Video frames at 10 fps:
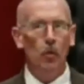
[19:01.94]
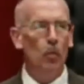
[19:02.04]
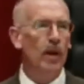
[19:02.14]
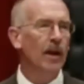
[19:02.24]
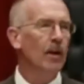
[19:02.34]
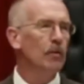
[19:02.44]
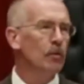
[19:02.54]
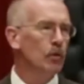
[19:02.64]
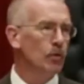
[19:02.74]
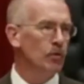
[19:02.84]
We are
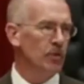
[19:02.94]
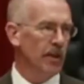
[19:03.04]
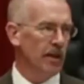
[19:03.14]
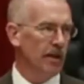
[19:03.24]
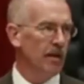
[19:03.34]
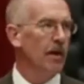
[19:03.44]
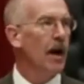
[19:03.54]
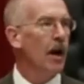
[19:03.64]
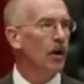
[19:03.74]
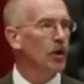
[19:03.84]
losing
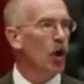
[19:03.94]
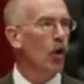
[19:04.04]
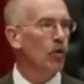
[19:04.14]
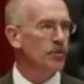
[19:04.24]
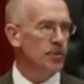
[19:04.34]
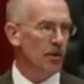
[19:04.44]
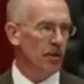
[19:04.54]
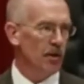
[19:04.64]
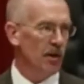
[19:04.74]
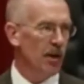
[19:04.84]
our
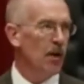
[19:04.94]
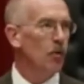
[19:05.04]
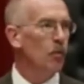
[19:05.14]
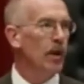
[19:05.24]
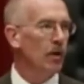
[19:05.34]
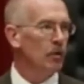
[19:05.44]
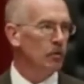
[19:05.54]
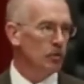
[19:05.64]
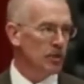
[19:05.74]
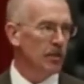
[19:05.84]
culture. We are
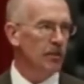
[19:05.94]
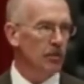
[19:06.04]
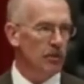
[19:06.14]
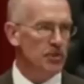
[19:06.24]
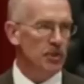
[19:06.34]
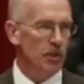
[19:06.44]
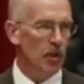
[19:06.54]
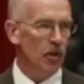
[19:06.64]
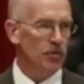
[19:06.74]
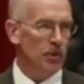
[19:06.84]
losing the Christian
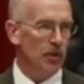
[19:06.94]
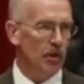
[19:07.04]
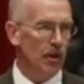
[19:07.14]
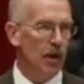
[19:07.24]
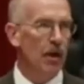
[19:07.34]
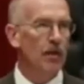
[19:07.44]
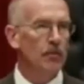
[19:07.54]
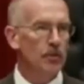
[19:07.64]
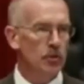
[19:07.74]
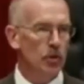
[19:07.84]
culture.
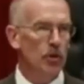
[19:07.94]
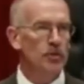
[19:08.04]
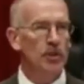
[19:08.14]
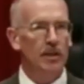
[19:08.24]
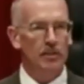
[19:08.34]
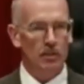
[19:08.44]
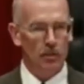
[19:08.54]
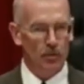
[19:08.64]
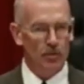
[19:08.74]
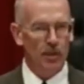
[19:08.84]
The church is
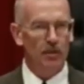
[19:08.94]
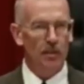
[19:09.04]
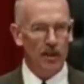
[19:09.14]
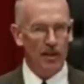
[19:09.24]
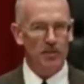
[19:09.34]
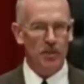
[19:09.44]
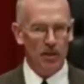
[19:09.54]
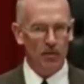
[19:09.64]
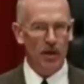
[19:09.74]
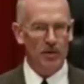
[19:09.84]
losing the next
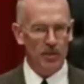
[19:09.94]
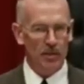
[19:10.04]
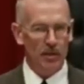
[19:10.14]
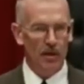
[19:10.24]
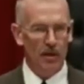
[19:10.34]
generation.